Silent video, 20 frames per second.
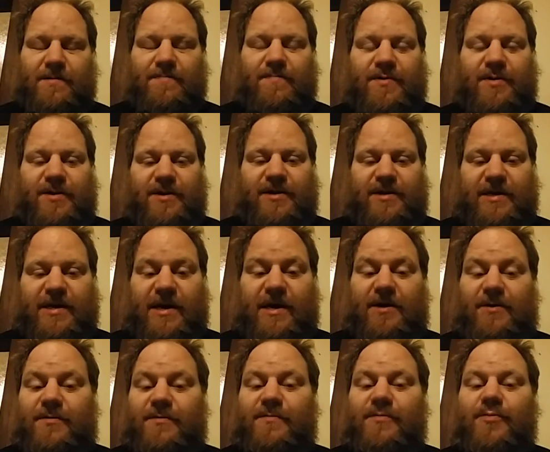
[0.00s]
But
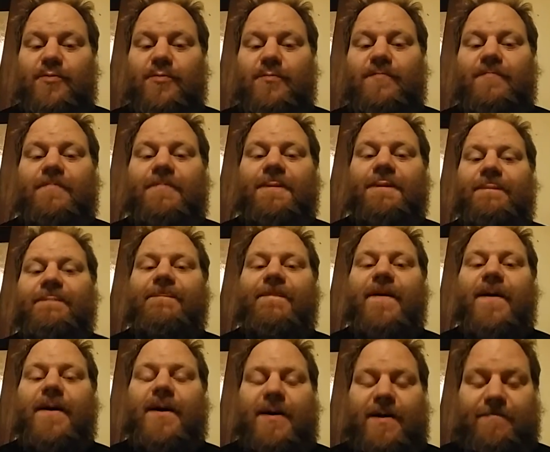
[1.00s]
anyhow,
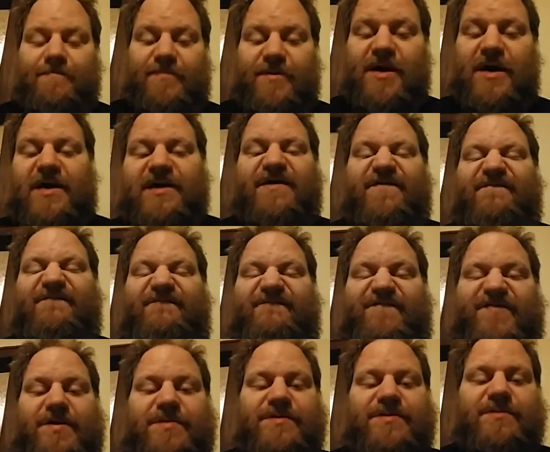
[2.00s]
I'm not a
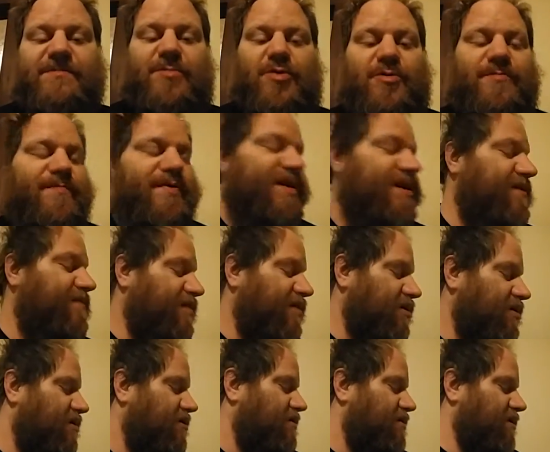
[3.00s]
victim on
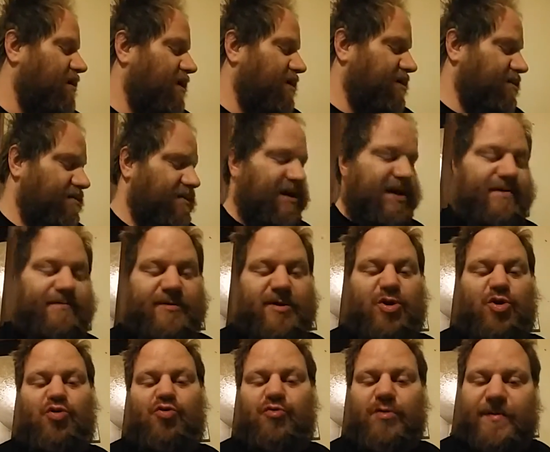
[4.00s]
paper. I don't have a
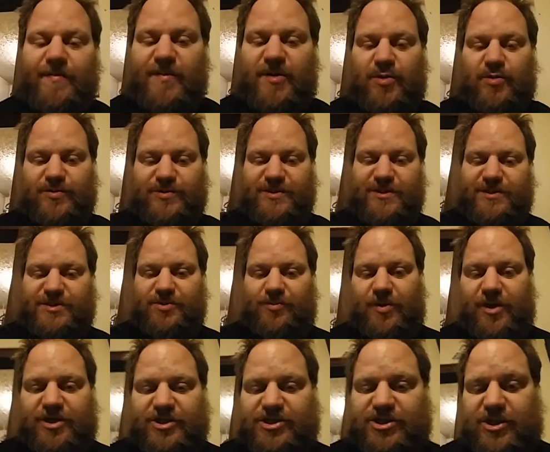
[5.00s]
criminal
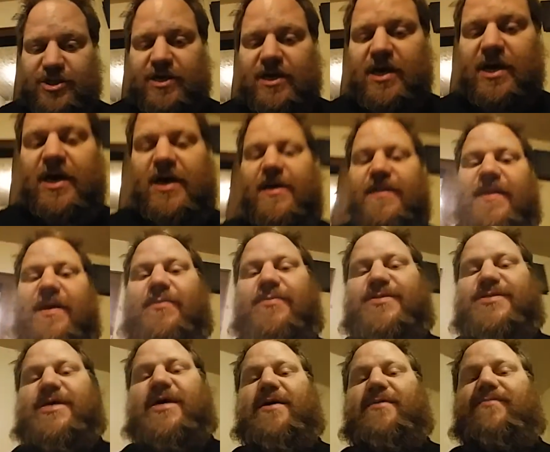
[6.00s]
situation that
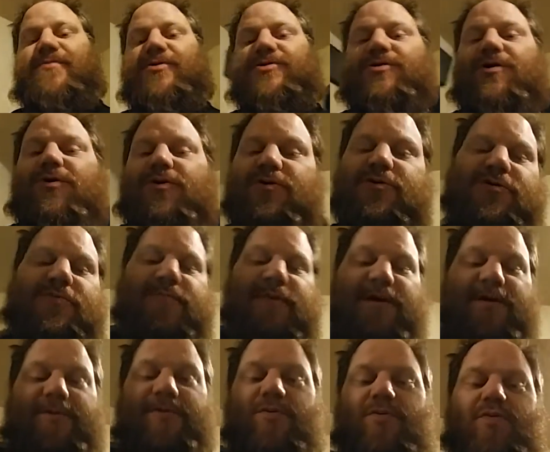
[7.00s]
was ever talked
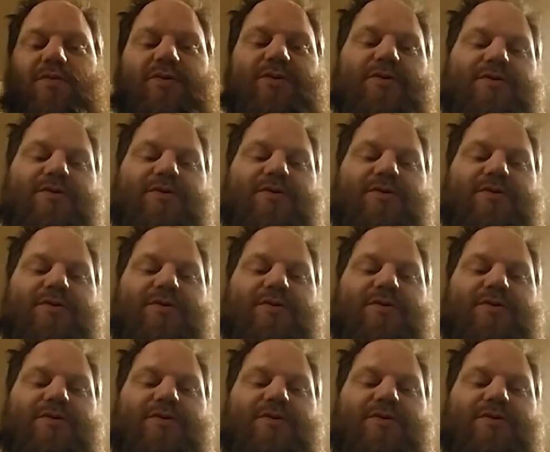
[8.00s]
about or